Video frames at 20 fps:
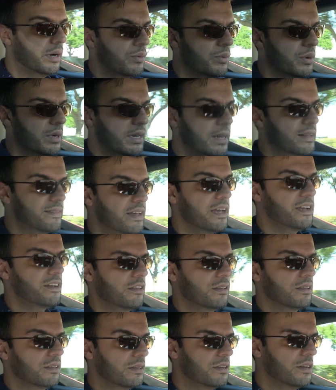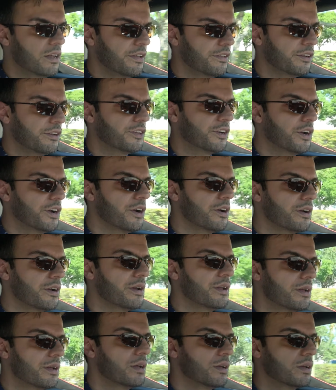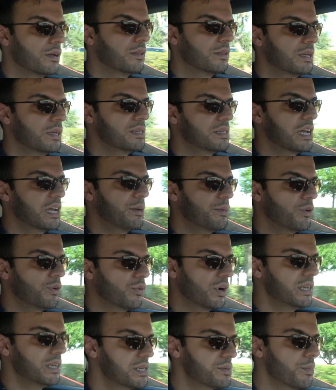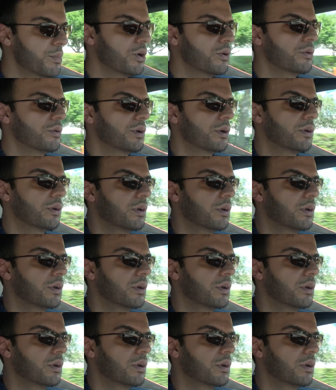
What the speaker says: right, we're gonna take another turn, this time in race mode.